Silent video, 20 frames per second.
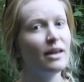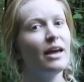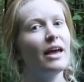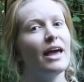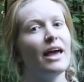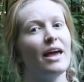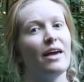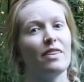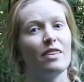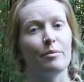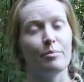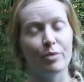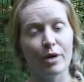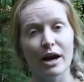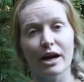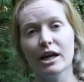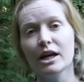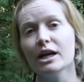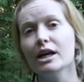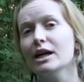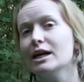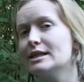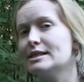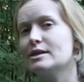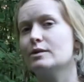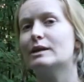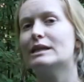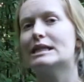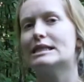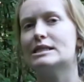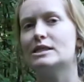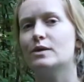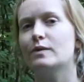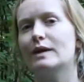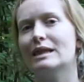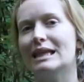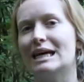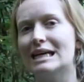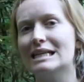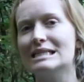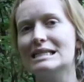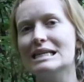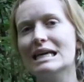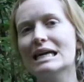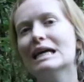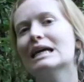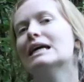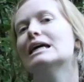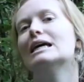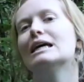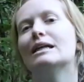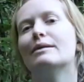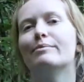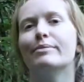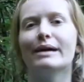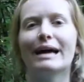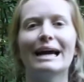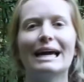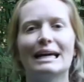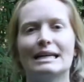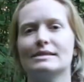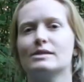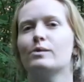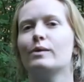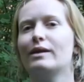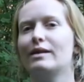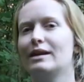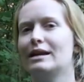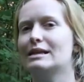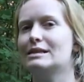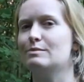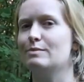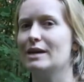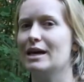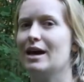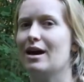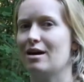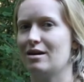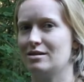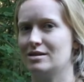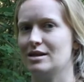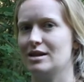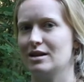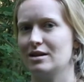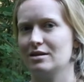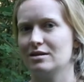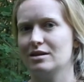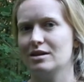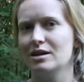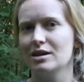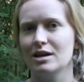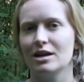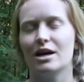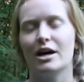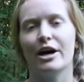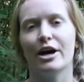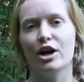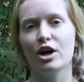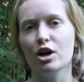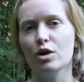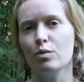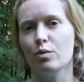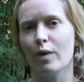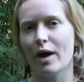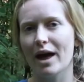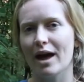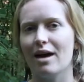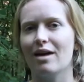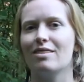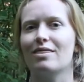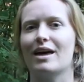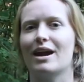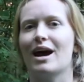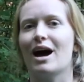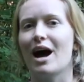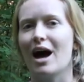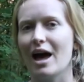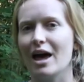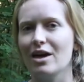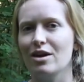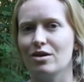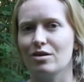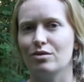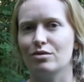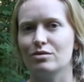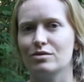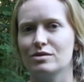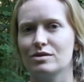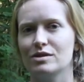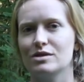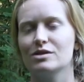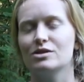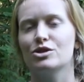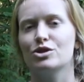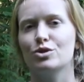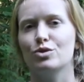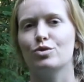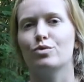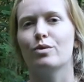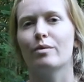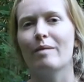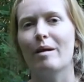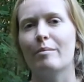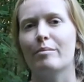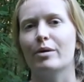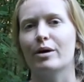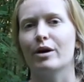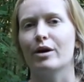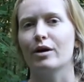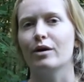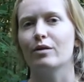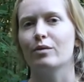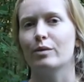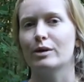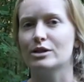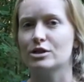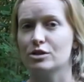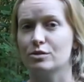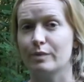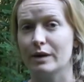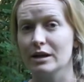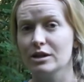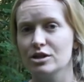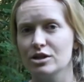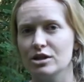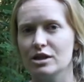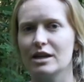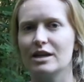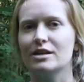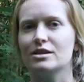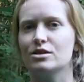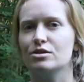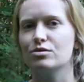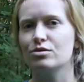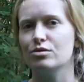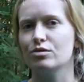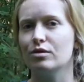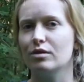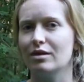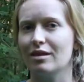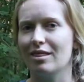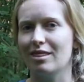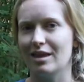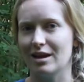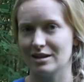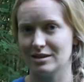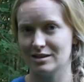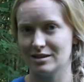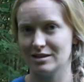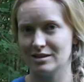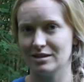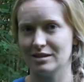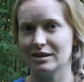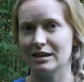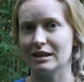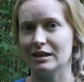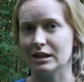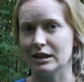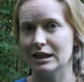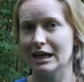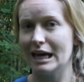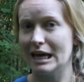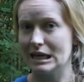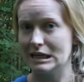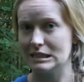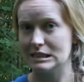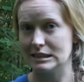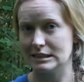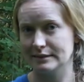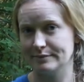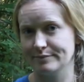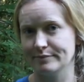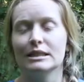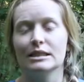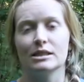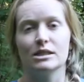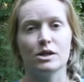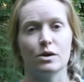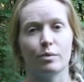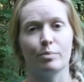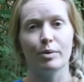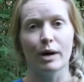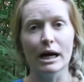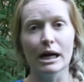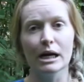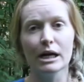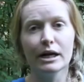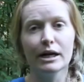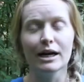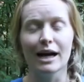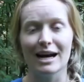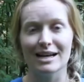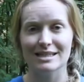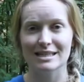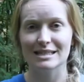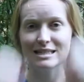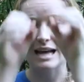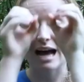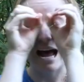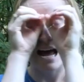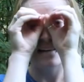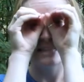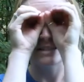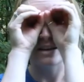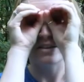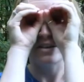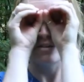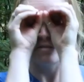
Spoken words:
And the predator is the one that's doing the hunting, prey is the one that's being hunted. A good way that I use to remember which is which is through this little hint. So predator has its eyes on the